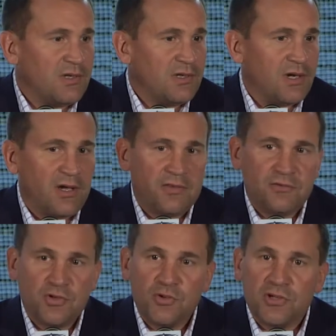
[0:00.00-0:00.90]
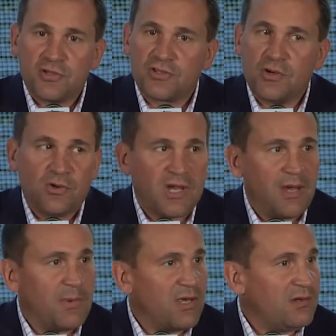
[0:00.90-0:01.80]
2 years ago,
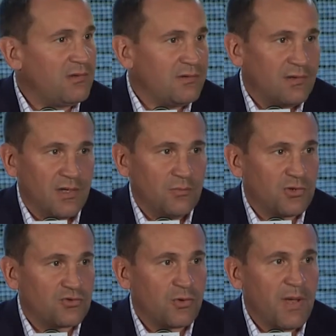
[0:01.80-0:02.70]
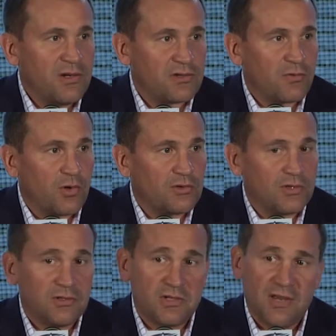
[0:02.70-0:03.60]
came in and was tremendous for us.
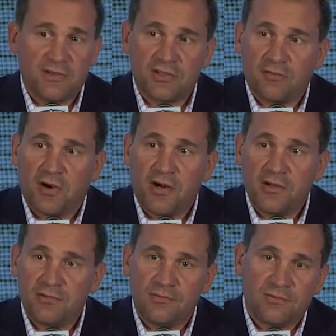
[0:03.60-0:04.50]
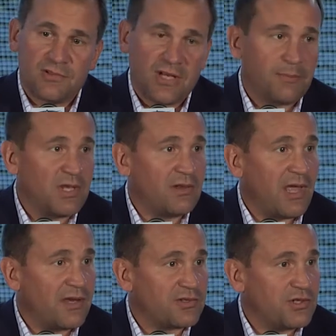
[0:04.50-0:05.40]
And David Savard stepped in
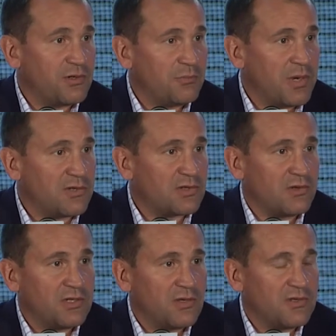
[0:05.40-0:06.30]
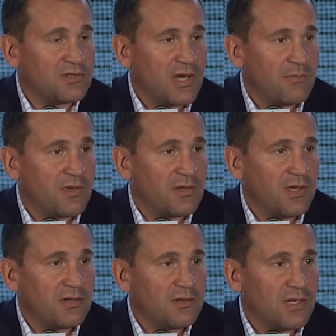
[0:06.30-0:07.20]
last year and basically did the same thing
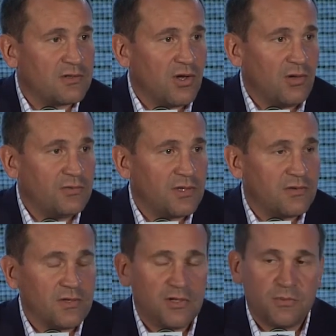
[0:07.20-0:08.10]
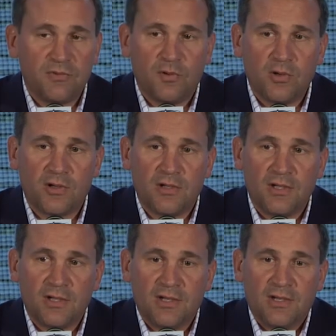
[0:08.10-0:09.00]
that Dalton did the year before.
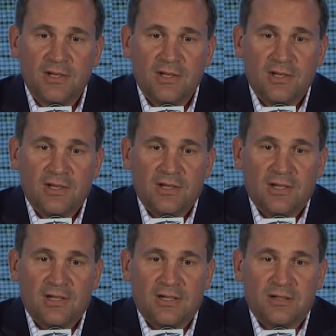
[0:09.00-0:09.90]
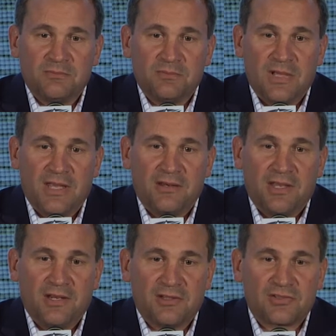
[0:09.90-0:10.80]
And
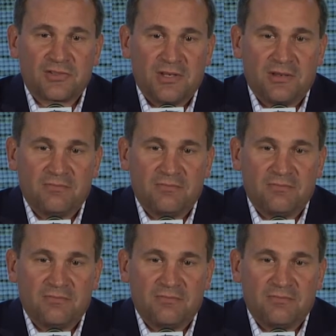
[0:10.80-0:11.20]
it's